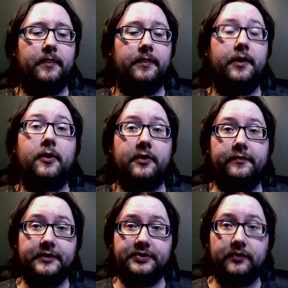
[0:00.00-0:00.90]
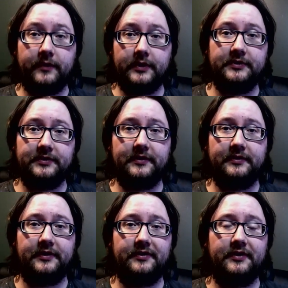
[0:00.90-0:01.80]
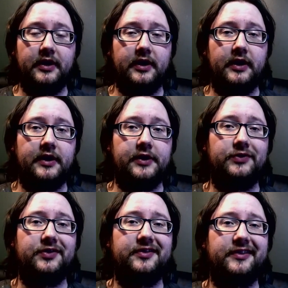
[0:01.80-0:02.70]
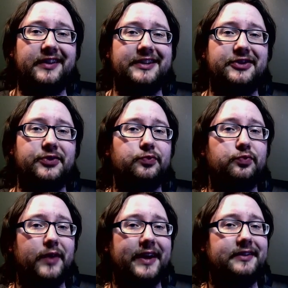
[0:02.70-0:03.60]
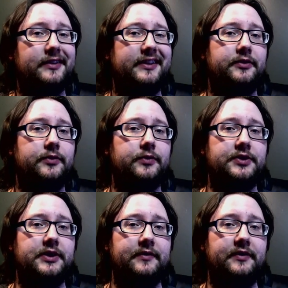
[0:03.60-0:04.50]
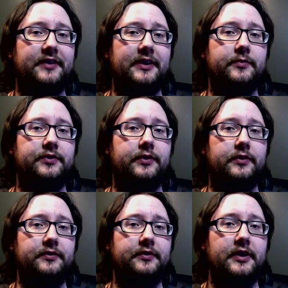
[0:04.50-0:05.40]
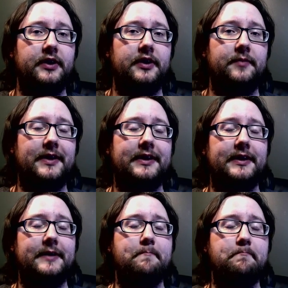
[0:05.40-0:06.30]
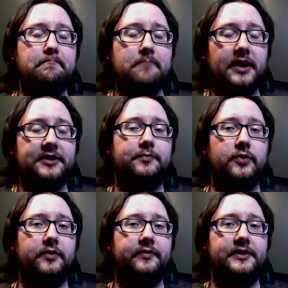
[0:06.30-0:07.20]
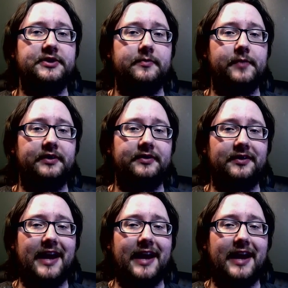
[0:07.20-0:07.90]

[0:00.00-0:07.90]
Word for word: The artificial photosynthesis, it uses sunlight directly to achieve the same results, making it much more efficient because it